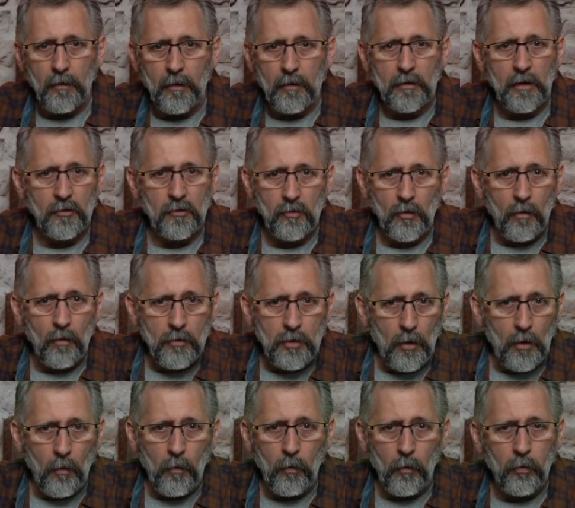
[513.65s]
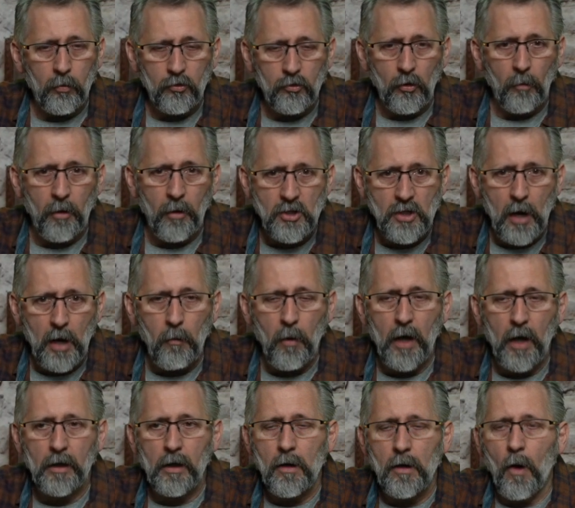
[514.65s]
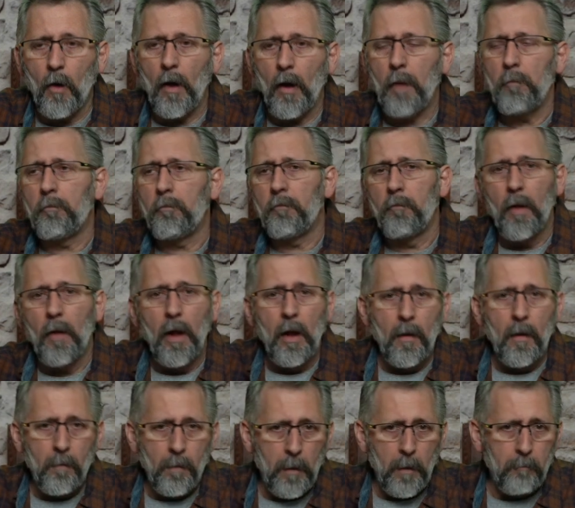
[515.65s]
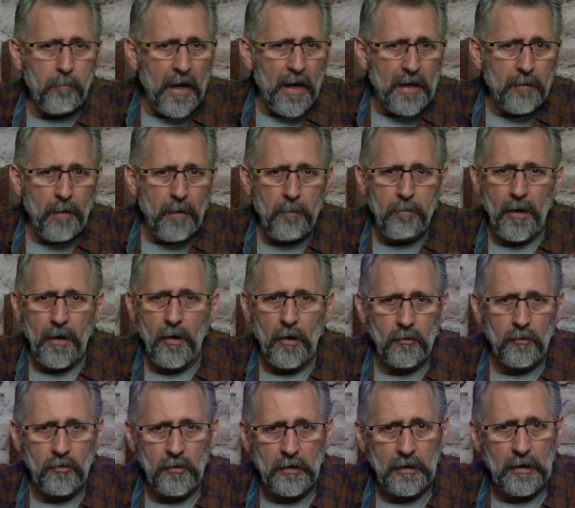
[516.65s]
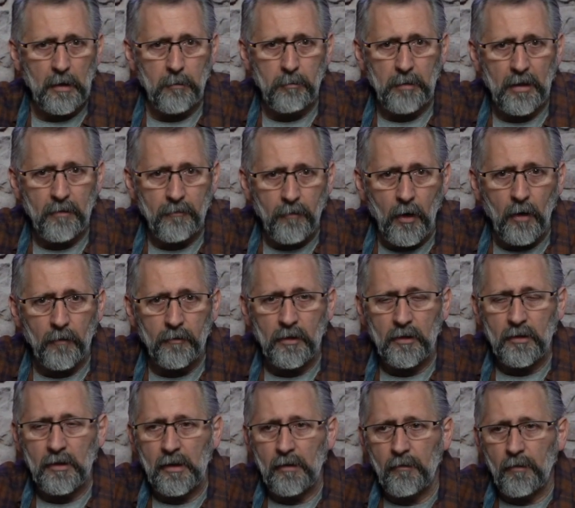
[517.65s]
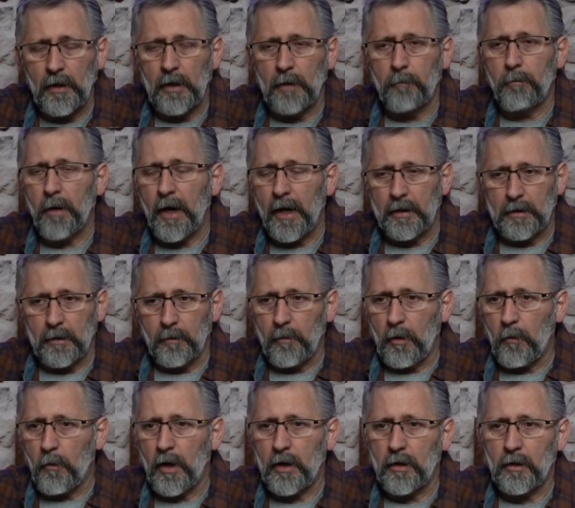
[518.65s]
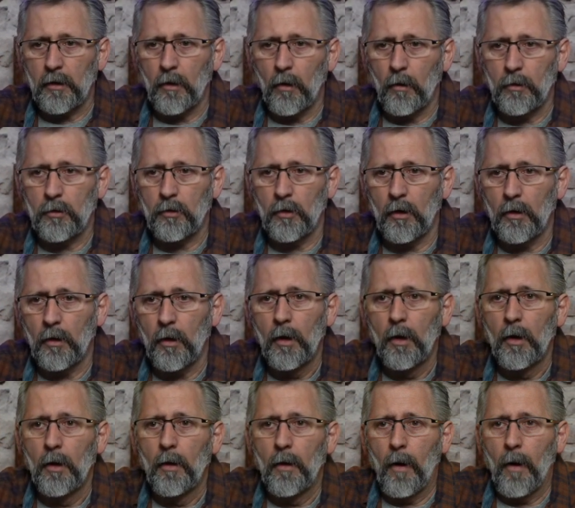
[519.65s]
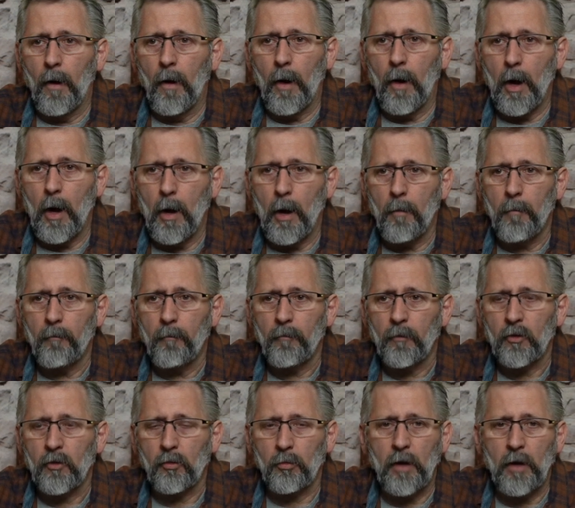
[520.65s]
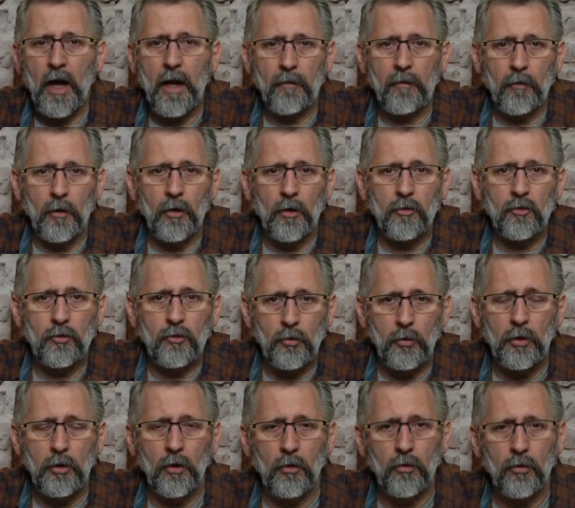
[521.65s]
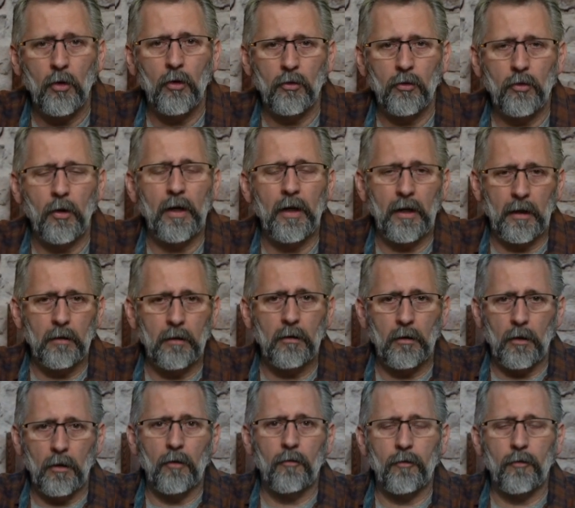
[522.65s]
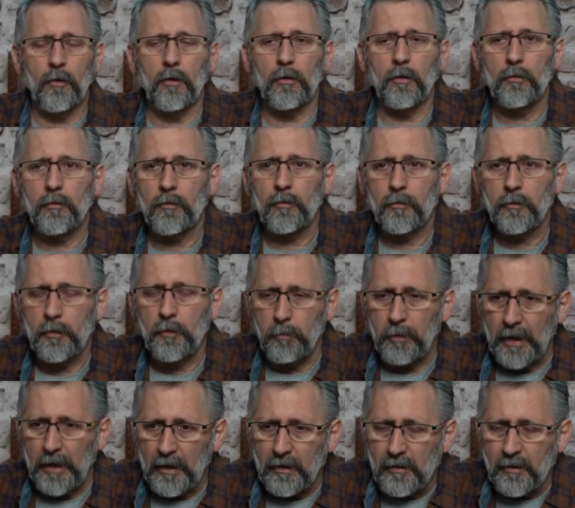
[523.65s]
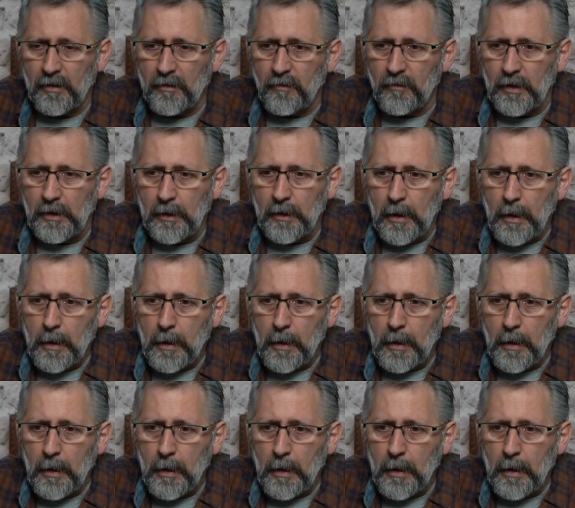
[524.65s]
That's, so much I wanted to know. I begged my parents to get me involved in TV. Begged them. I wanted to go to some kind of a studio or training, to be on TV.